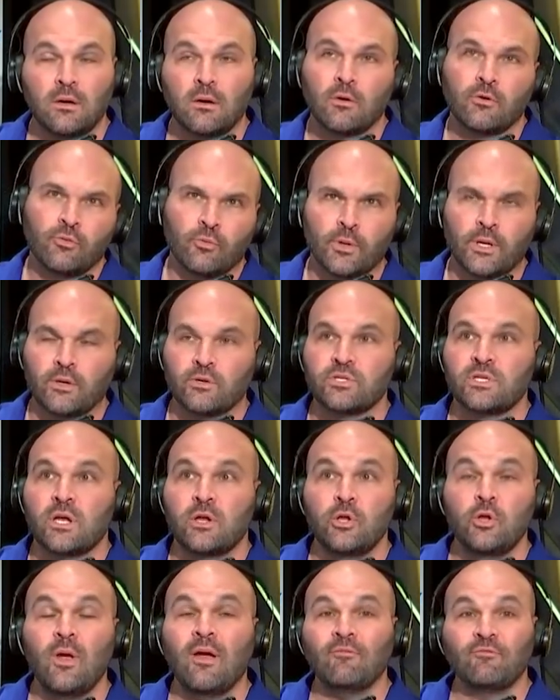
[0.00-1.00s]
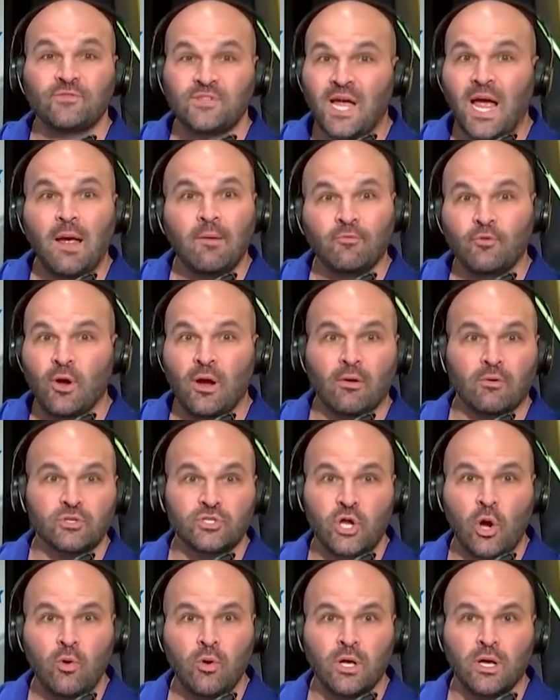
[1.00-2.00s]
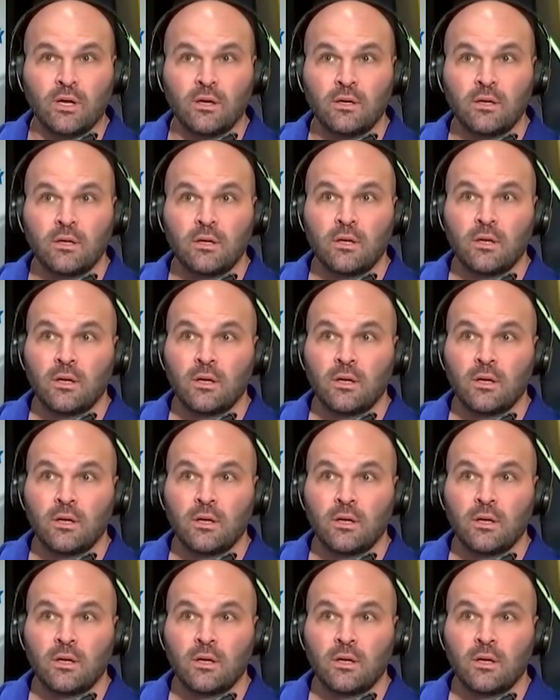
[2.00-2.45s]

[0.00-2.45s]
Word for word: or three years. You have time if you're Arizona